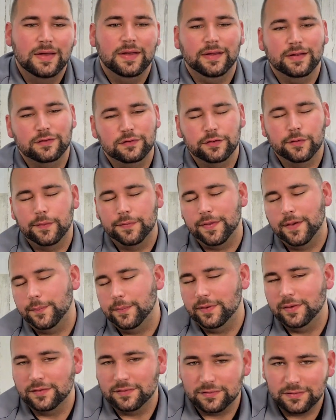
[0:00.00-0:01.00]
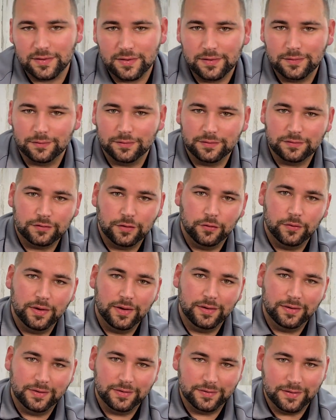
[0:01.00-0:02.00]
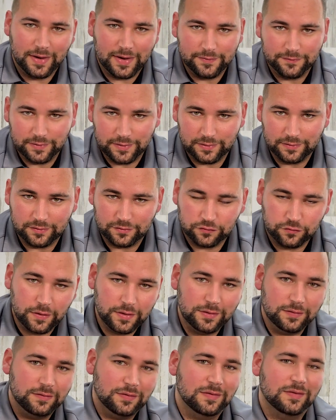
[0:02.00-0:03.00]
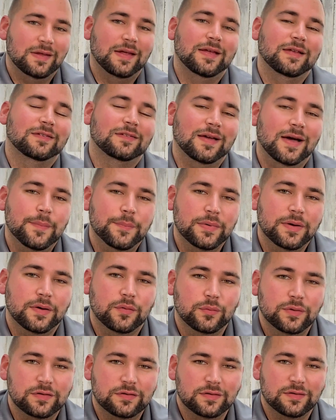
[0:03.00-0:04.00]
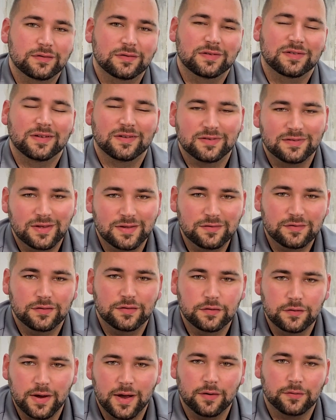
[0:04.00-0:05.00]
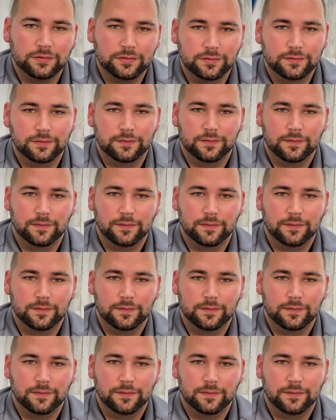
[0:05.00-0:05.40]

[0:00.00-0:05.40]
And so with that being said, let's go ahead and dive in straight into today's topic, which is staging your house.